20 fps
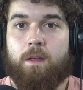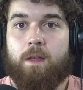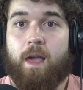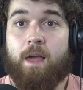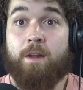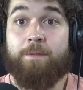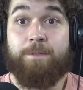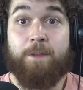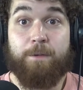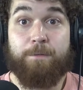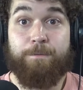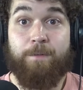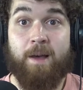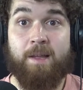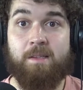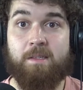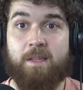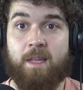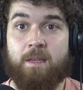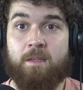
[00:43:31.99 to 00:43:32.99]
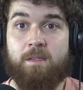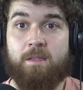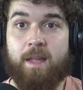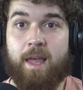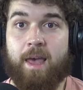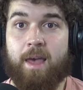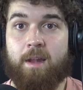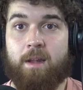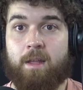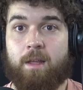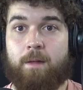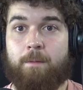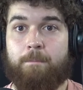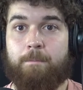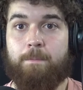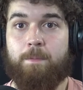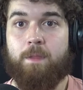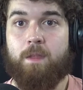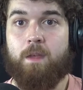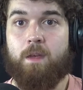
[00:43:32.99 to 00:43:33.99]
And if this fight stays standing,
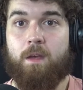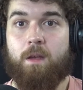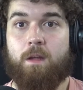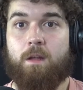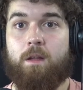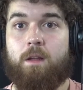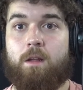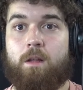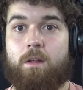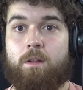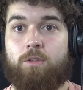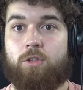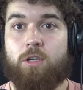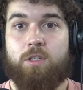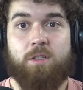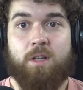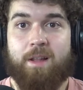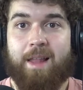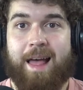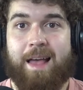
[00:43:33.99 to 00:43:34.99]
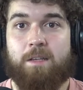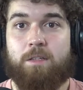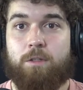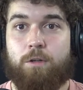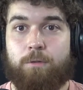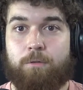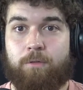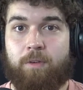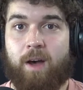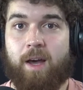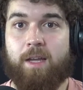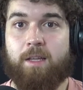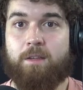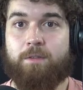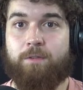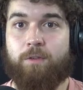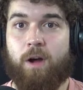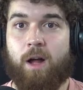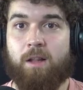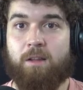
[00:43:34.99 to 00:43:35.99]
just the last 2 fights
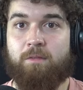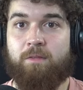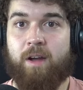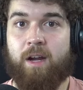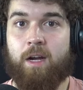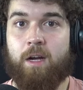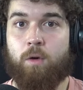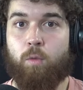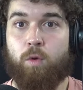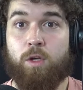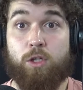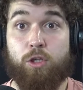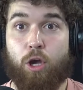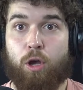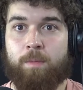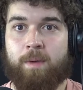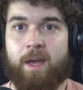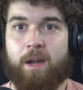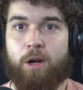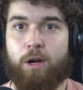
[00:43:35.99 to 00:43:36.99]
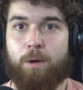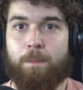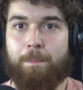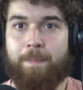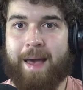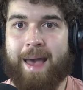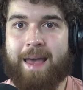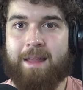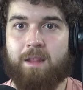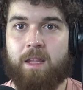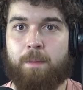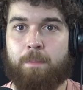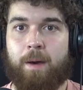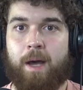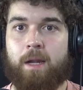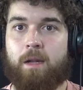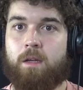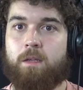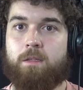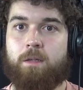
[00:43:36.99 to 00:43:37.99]
for Oliveira, we saw him get hurt badly
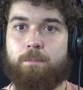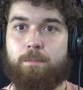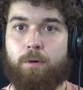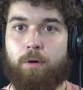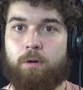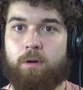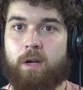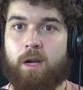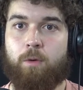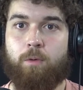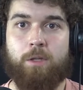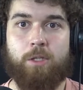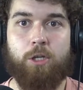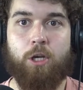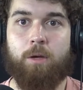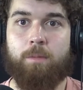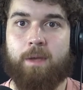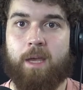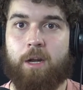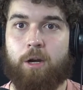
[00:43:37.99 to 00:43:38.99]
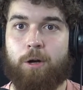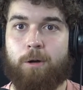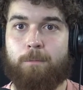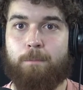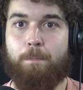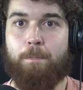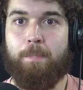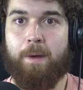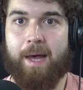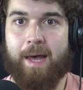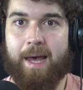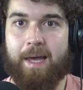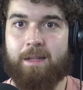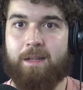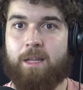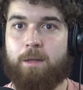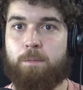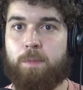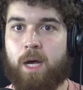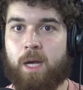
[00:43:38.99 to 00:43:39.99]
by Dustin Poirier. We saw him get hurt
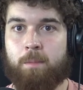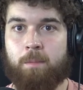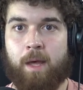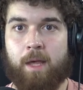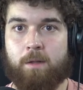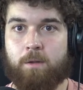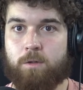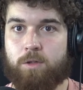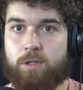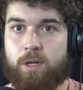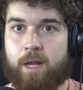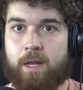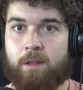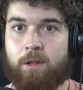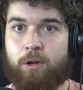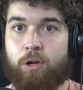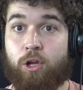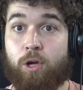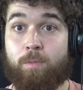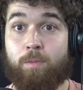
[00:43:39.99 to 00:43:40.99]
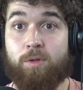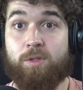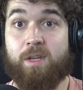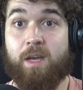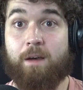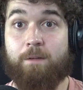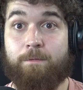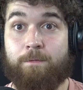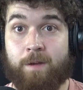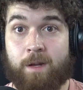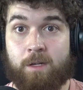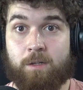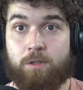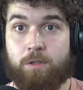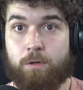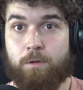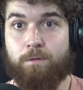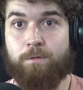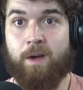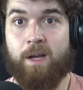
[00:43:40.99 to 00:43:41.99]
badly by Michael Chandler. He almost got finished
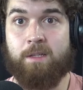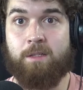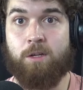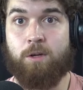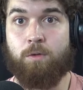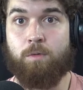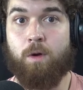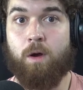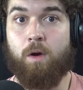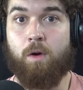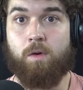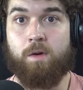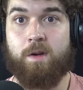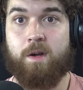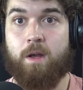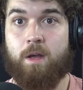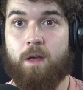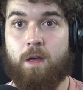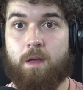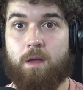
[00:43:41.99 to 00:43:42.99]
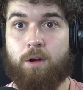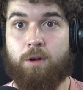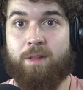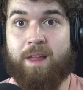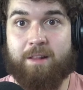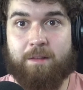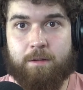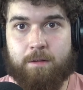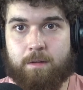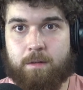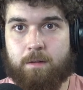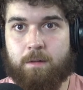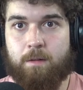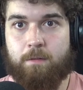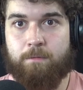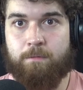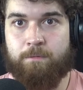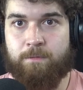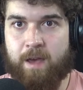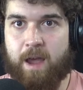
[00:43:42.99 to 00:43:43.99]
2 fights in a row. You know, that's
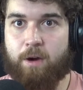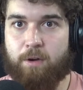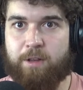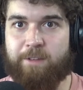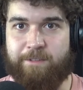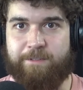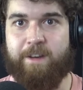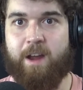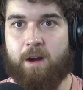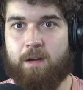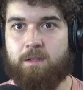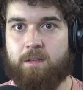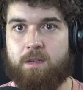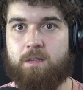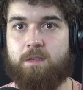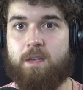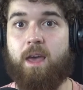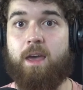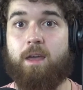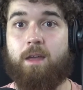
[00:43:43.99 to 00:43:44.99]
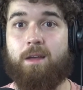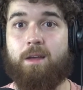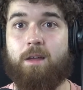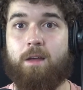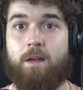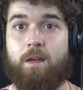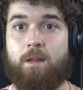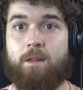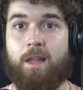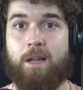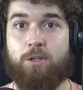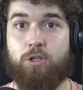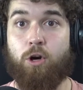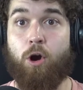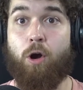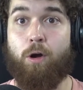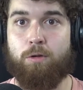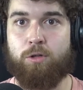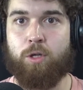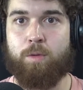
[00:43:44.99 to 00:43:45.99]
very fair to say that
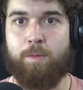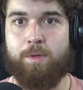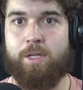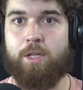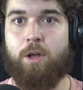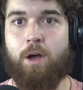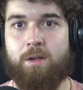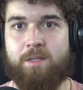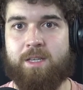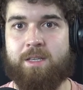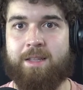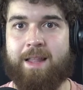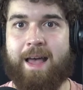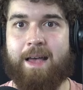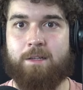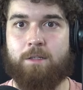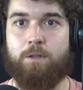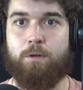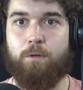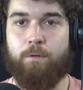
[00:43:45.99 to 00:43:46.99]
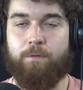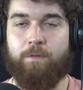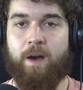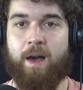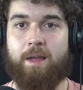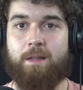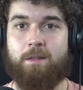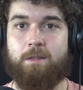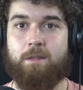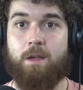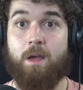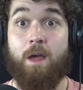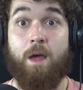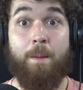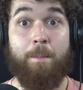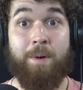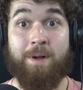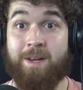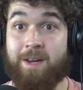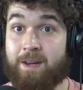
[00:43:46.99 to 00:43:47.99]
Charles almost lost his last 2 fights.
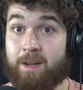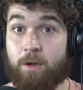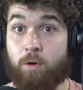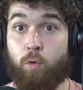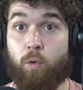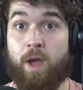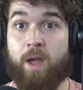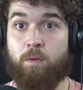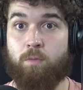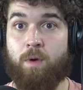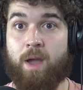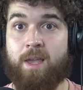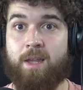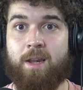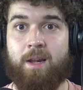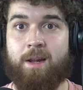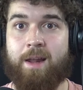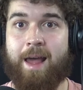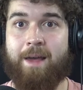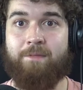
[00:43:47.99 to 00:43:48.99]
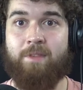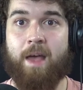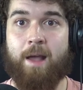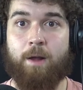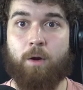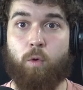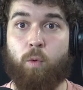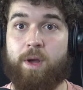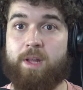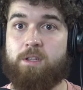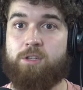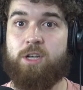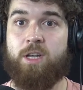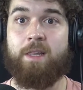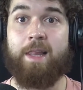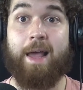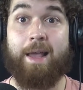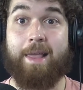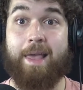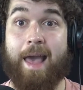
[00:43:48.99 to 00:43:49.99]
But he didn't quit, right? He didn't have that quit gene,
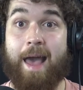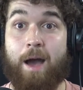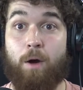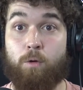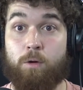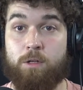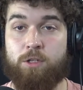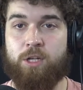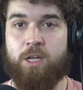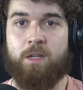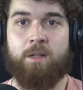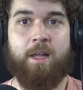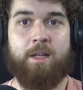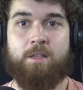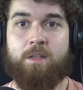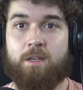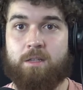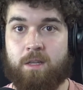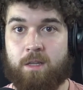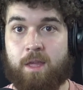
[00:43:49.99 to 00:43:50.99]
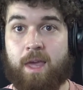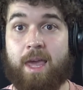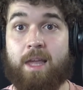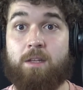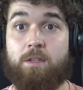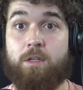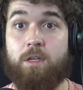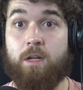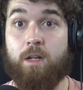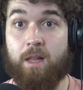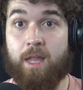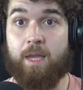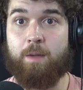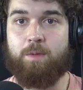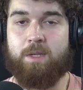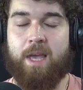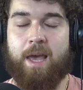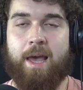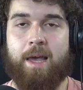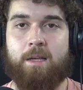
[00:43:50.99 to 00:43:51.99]
that coward gene like Justin Gaethje
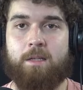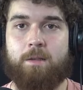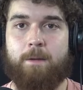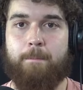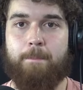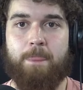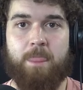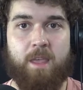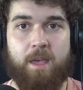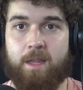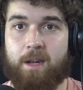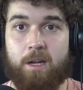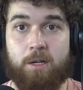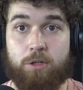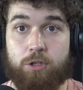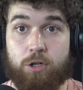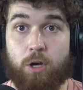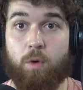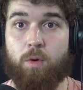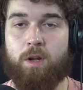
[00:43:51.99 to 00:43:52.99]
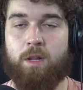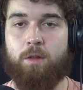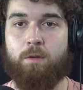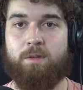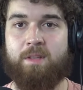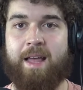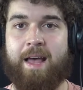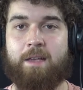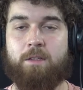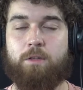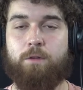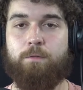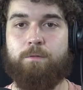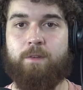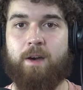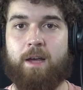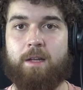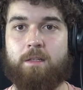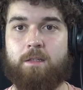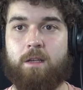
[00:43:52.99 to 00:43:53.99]
claims he has. He didn't show it in those last 2
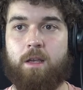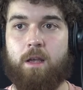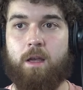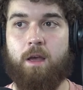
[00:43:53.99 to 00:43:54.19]
fights.